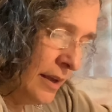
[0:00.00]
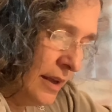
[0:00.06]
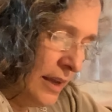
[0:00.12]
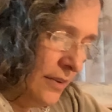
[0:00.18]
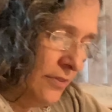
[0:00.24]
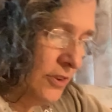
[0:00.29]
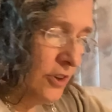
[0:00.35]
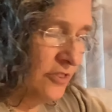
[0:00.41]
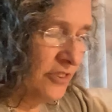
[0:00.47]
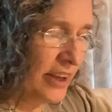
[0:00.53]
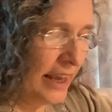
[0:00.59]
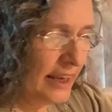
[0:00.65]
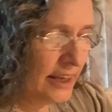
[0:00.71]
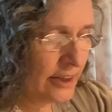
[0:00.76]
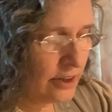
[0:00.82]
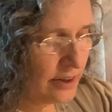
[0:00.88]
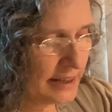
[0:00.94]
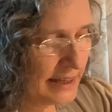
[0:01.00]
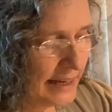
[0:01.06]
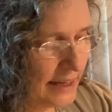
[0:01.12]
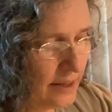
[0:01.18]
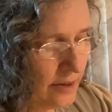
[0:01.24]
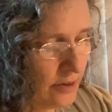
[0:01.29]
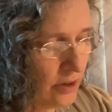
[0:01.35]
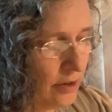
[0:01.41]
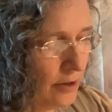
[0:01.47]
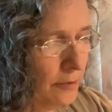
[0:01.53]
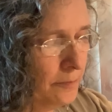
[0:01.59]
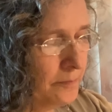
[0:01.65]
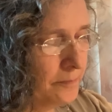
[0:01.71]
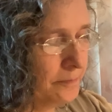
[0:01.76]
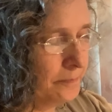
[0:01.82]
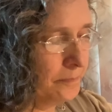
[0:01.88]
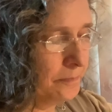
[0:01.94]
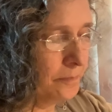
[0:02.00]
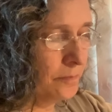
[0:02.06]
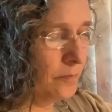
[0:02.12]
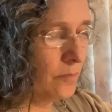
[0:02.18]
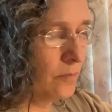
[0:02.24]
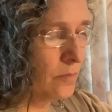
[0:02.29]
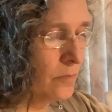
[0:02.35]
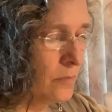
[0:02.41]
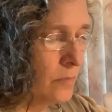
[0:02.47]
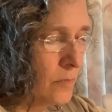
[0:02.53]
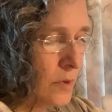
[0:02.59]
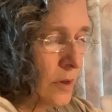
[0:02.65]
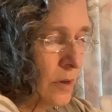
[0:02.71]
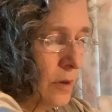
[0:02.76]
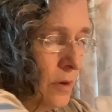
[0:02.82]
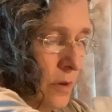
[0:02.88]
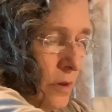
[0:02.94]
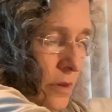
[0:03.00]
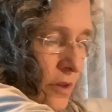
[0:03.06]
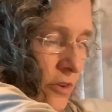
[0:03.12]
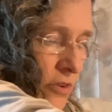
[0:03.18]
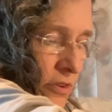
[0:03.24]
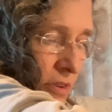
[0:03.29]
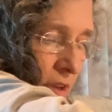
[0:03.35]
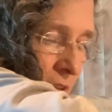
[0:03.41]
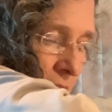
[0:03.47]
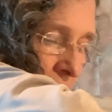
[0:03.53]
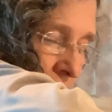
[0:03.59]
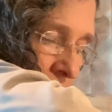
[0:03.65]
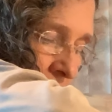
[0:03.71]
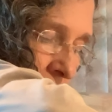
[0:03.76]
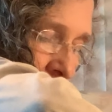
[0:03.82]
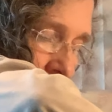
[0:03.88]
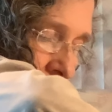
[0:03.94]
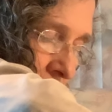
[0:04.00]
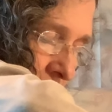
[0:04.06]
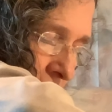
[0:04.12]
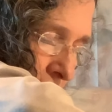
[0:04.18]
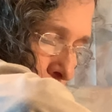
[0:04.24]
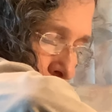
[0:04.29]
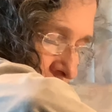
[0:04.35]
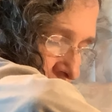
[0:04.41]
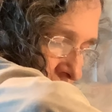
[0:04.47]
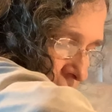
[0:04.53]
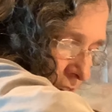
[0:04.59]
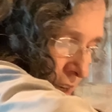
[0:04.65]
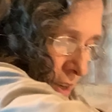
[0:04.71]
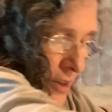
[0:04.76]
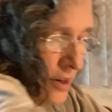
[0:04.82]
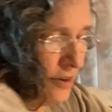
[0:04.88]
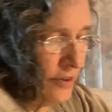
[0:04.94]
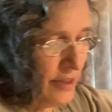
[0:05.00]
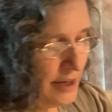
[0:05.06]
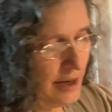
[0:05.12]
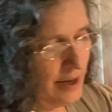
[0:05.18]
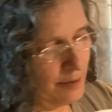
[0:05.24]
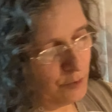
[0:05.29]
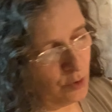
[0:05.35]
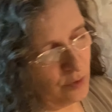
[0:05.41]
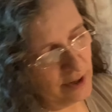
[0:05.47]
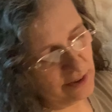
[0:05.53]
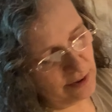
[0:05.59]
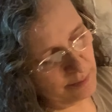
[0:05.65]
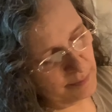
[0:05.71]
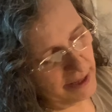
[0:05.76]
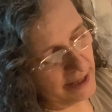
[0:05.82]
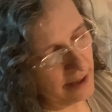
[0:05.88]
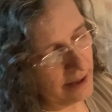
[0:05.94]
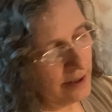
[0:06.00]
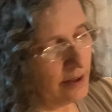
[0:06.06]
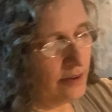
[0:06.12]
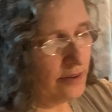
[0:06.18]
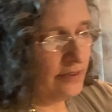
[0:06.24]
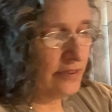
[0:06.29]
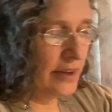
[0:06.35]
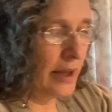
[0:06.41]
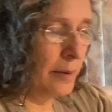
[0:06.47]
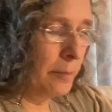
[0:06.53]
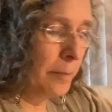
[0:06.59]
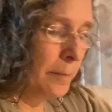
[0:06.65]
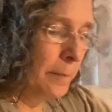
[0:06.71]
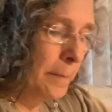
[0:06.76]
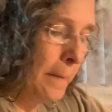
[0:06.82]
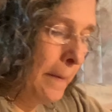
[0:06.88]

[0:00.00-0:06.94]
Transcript: if you take your candle, this particular thing, I'm going to make some